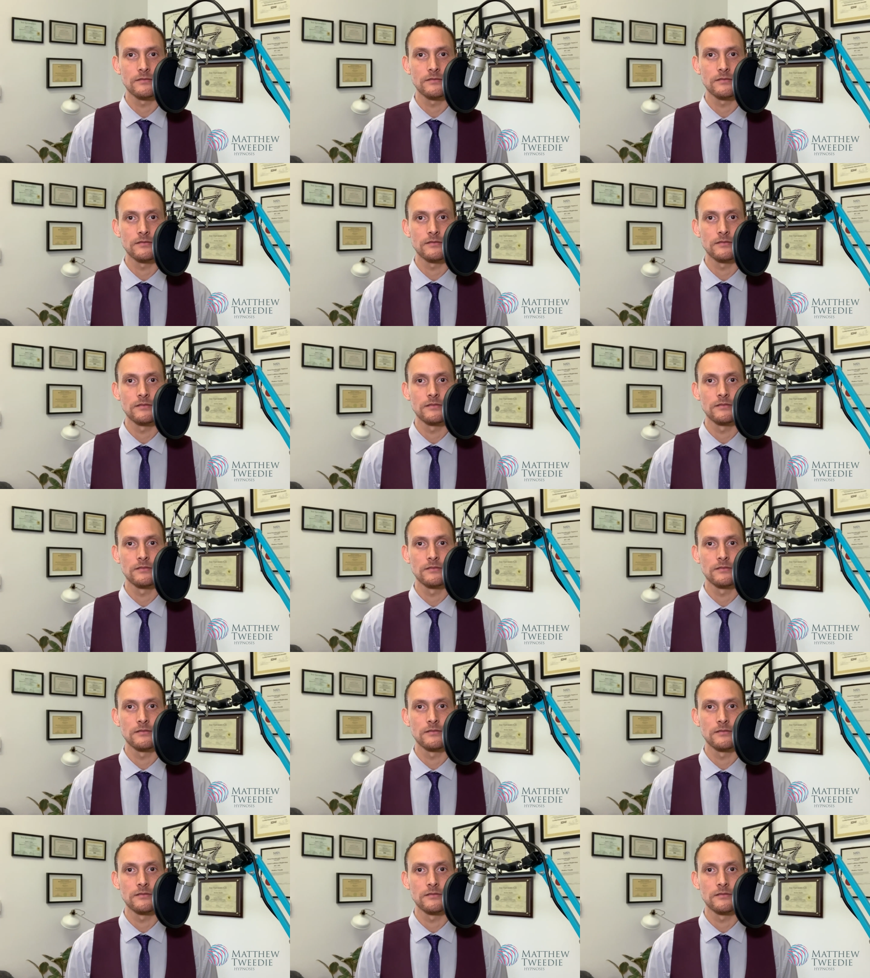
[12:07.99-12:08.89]

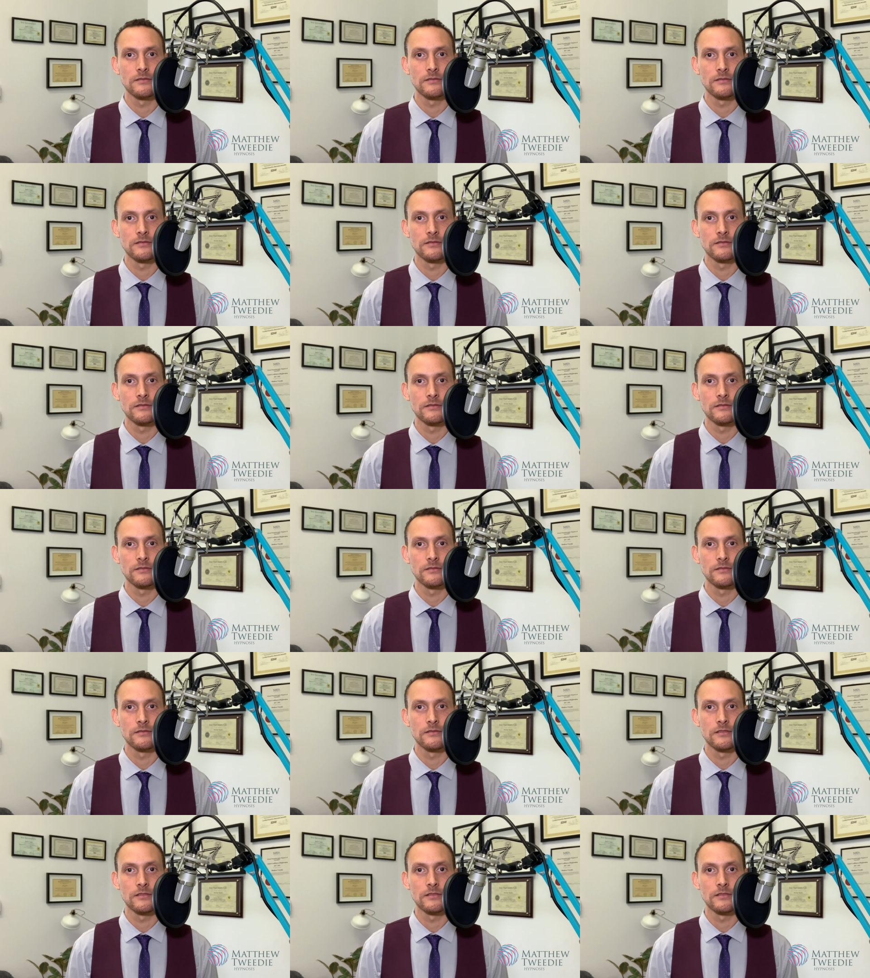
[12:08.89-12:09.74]
[no speech]